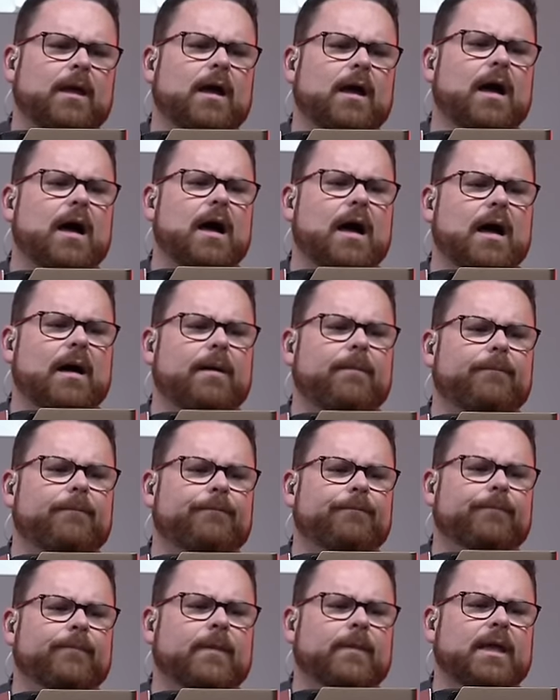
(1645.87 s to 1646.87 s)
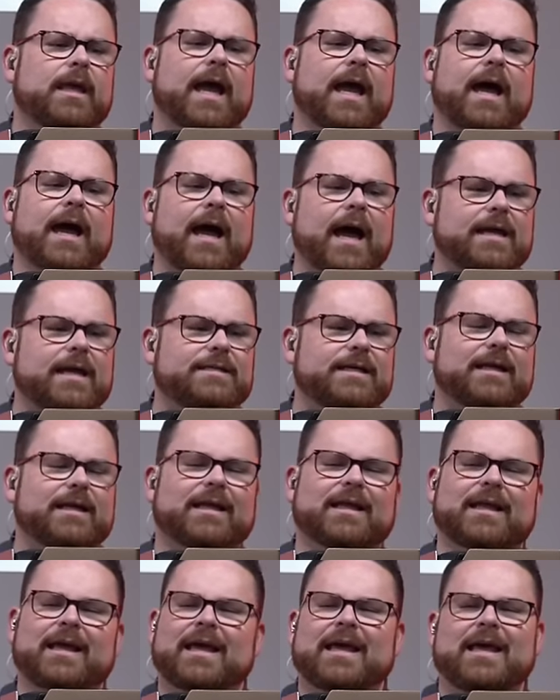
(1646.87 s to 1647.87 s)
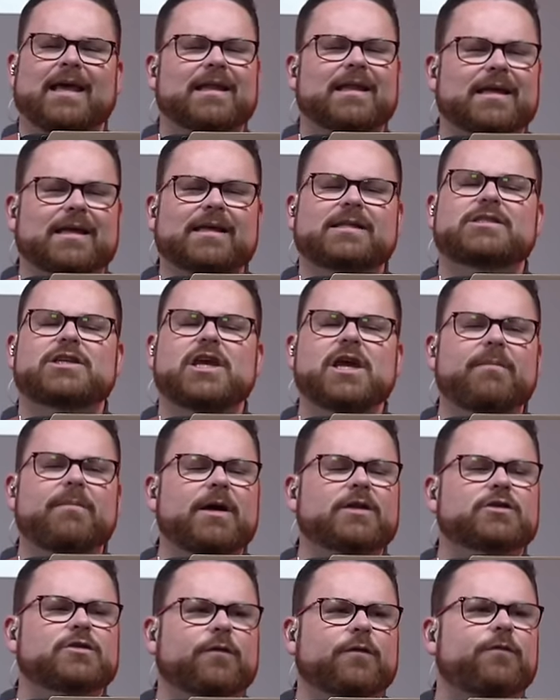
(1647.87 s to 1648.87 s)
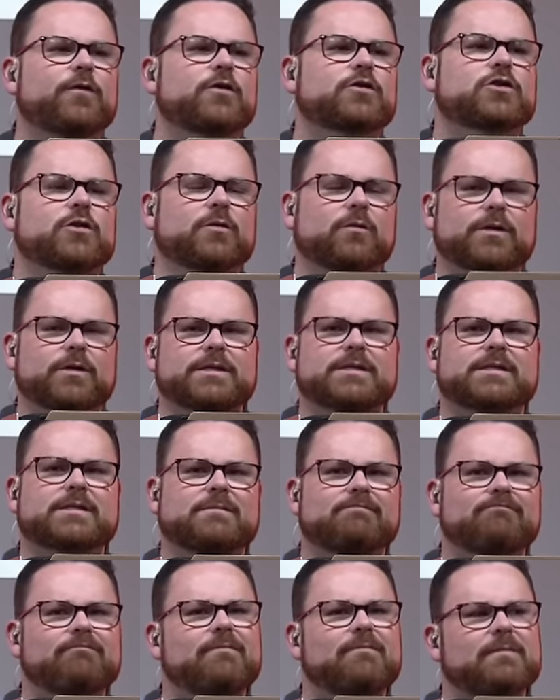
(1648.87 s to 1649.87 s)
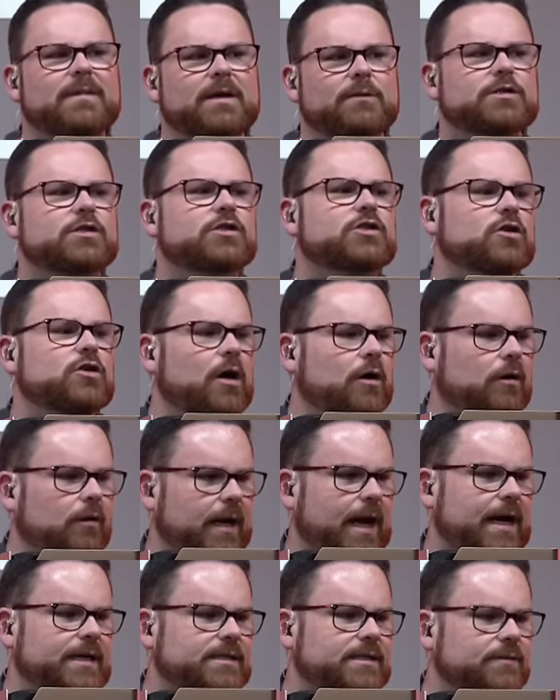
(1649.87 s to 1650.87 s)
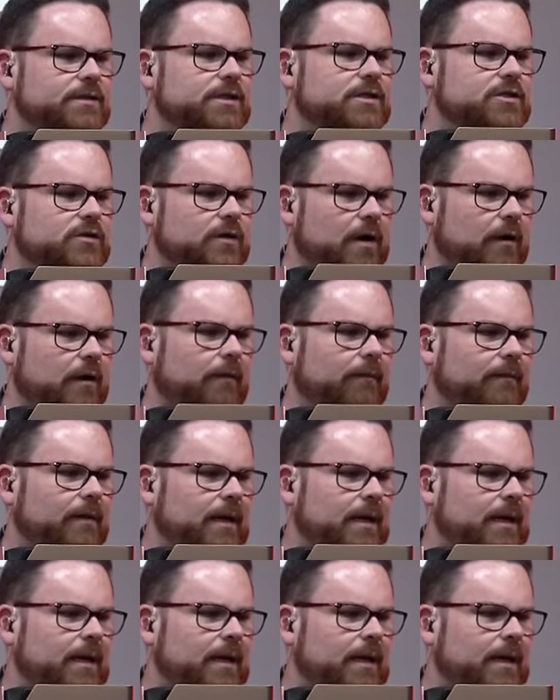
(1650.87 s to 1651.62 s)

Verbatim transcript: Um, yeah, I didn't. The geometric future was it was a struggle, guys. It was a struggle.